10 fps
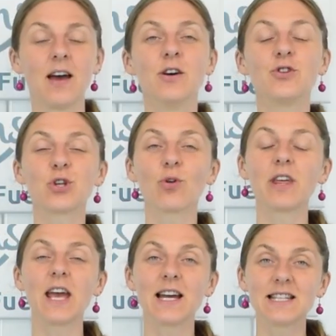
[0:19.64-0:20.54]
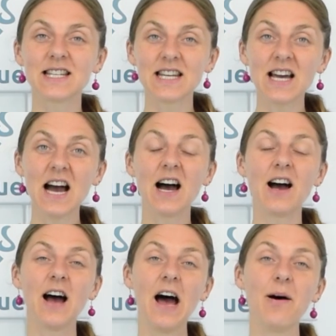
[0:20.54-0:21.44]
So the idea
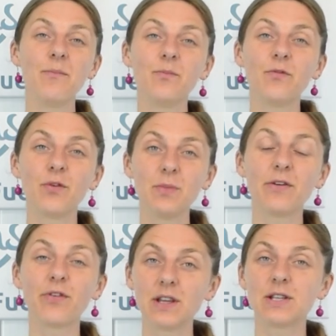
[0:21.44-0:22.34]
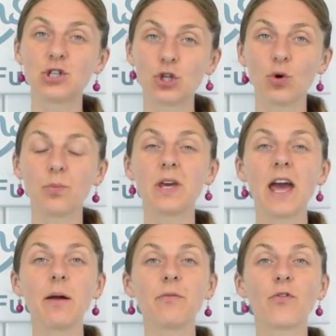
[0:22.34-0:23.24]
for me for this soup
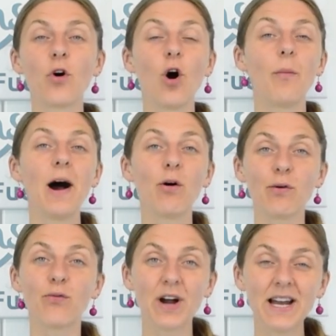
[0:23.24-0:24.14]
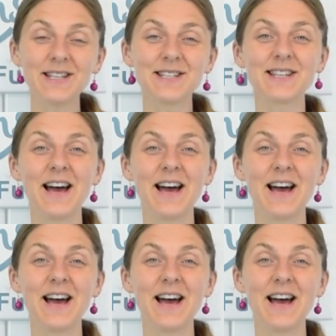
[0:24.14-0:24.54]
came from our friends.